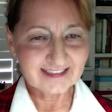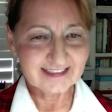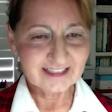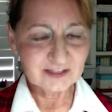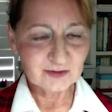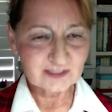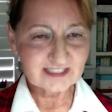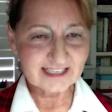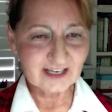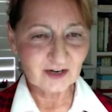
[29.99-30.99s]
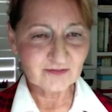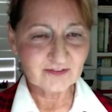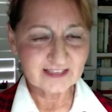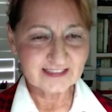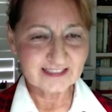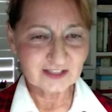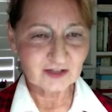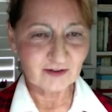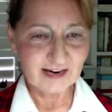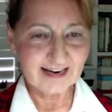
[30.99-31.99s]
in yourself and in the
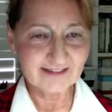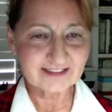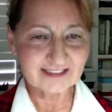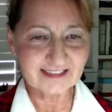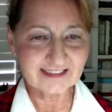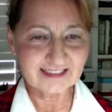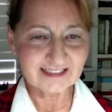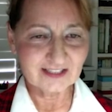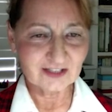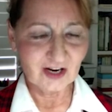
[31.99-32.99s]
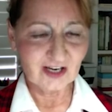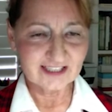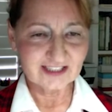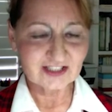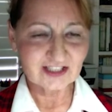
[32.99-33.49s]
craft and in the knowledge